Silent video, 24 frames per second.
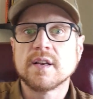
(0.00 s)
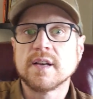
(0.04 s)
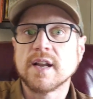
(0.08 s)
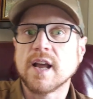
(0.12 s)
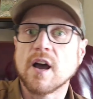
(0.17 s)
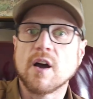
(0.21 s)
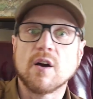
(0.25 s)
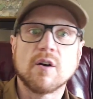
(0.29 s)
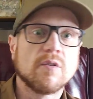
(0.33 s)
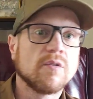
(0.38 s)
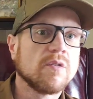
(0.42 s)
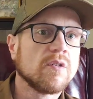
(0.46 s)

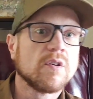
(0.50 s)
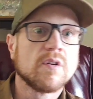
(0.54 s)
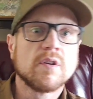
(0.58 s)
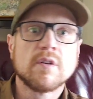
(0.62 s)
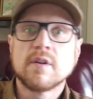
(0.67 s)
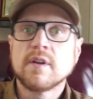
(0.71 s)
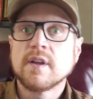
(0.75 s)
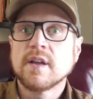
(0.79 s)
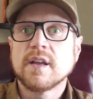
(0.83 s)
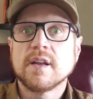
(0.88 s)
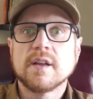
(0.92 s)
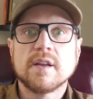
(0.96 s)
Now,
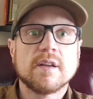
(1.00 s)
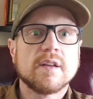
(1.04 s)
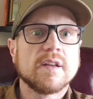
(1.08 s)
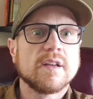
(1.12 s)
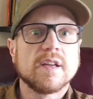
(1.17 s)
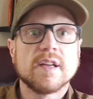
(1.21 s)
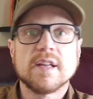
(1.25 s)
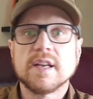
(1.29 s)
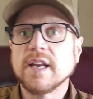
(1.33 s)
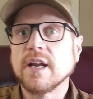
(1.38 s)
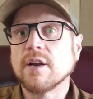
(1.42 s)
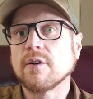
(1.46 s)

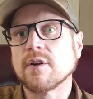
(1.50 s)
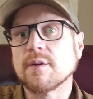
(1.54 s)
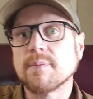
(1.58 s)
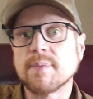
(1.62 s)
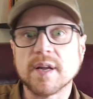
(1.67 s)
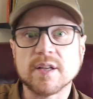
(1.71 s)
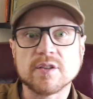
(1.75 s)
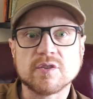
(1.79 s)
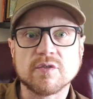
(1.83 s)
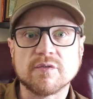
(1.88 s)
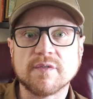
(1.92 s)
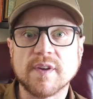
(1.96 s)
in Erie,
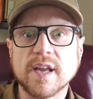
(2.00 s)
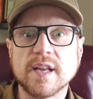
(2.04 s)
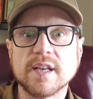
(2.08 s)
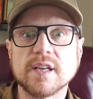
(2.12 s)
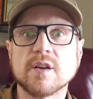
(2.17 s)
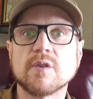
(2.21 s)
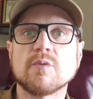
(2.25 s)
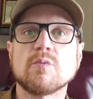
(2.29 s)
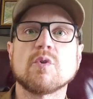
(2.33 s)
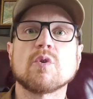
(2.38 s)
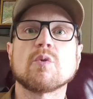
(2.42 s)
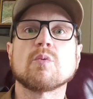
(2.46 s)

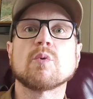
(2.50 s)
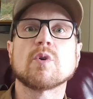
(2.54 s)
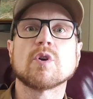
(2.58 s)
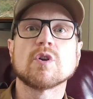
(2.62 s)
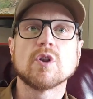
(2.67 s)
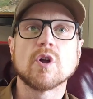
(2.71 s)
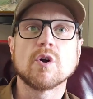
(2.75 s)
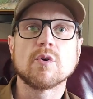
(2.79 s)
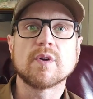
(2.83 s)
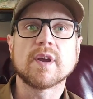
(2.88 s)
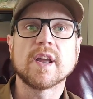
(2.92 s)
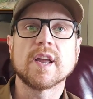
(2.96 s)
Pennsylvania, where we're
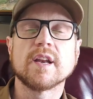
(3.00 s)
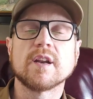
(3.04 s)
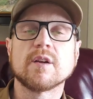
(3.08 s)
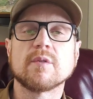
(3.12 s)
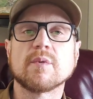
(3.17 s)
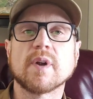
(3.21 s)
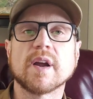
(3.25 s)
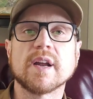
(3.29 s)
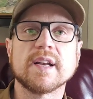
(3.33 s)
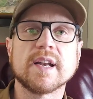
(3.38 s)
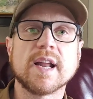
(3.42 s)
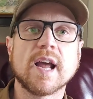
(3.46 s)

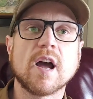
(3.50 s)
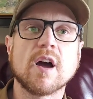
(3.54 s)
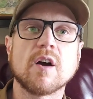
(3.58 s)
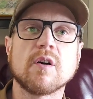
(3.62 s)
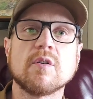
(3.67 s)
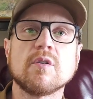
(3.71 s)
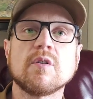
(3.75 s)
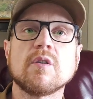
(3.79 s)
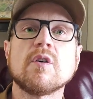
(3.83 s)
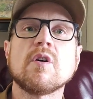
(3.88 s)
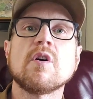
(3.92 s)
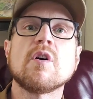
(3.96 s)
located right
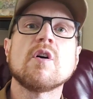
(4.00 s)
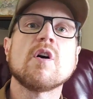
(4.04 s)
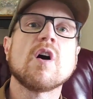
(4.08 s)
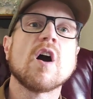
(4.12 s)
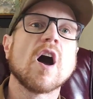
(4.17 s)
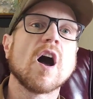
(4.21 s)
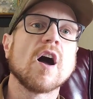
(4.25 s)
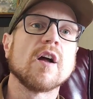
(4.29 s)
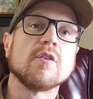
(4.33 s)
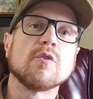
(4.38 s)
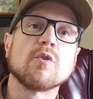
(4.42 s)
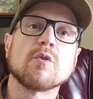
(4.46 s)
now,
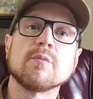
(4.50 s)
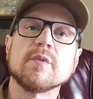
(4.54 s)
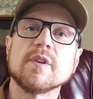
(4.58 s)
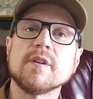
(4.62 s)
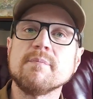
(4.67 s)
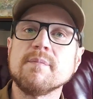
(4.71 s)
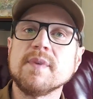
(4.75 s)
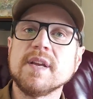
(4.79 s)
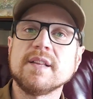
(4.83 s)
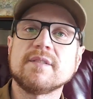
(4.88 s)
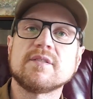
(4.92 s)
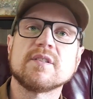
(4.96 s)
I
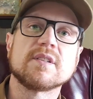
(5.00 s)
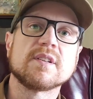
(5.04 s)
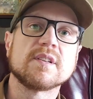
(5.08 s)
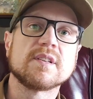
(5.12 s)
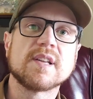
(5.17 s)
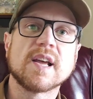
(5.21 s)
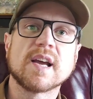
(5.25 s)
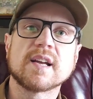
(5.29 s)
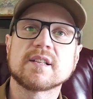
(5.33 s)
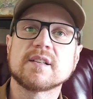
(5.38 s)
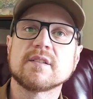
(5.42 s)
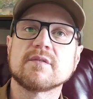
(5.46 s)
normally meet the
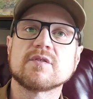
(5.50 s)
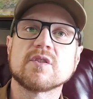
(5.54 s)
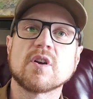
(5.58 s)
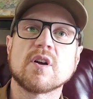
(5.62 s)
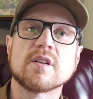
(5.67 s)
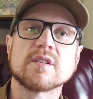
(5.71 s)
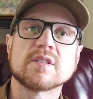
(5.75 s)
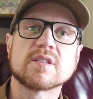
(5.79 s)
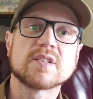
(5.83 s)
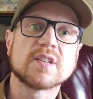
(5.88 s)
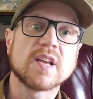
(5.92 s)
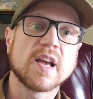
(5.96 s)
detectives
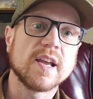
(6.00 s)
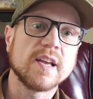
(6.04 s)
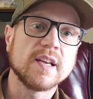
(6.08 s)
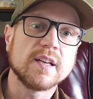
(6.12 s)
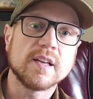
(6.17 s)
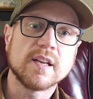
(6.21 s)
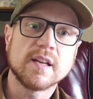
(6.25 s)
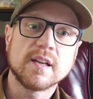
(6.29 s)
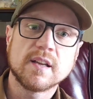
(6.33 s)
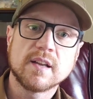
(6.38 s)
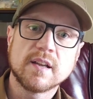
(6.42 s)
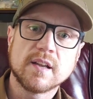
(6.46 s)
on
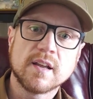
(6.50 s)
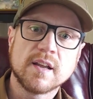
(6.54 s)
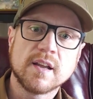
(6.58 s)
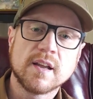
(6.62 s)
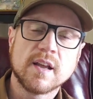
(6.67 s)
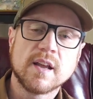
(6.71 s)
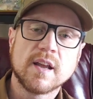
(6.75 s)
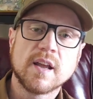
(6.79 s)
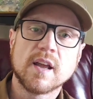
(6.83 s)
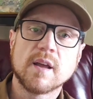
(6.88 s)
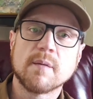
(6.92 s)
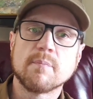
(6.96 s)
site
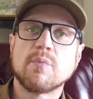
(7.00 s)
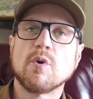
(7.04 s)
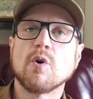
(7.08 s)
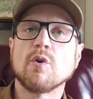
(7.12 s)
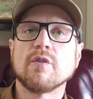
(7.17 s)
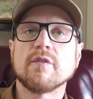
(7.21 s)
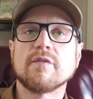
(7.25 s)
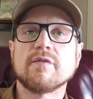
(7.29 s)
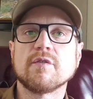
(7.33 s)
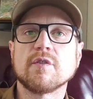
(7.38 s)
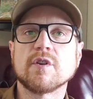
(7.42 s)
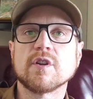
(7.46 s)
and
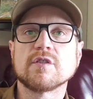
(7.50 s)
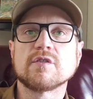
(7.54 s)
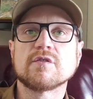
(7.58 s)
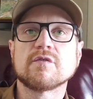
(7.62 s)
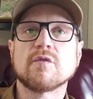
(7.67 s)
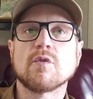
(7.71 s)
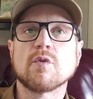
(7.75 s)
pull the footage